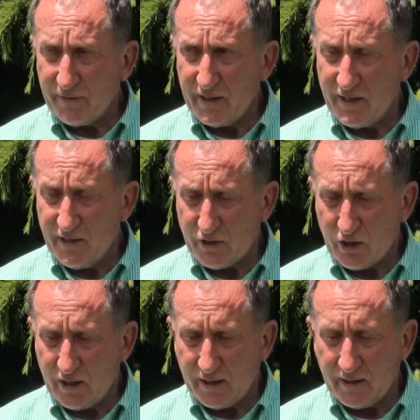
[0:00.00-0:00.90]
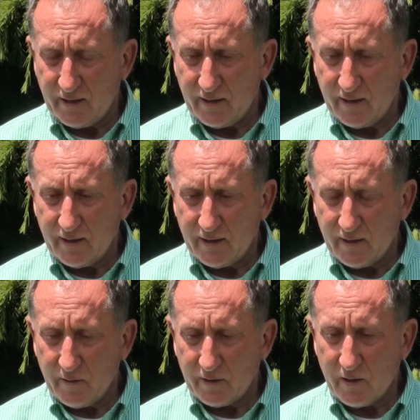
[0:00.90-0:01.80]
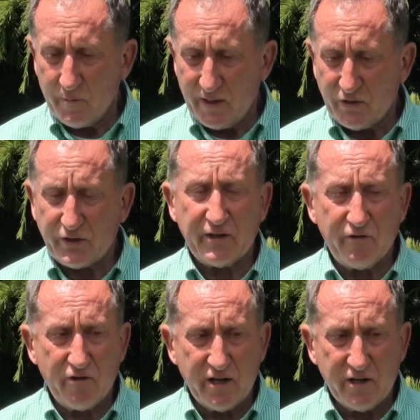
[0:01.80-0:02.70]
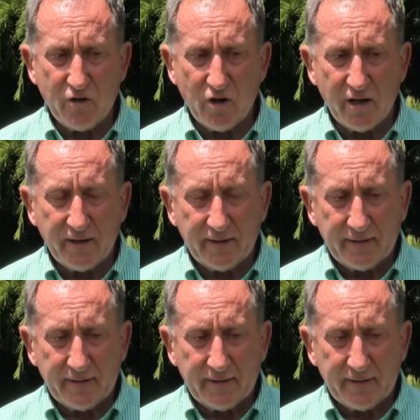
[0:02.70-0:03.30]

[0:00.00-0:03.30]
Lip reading: that initially commenced at Rehua.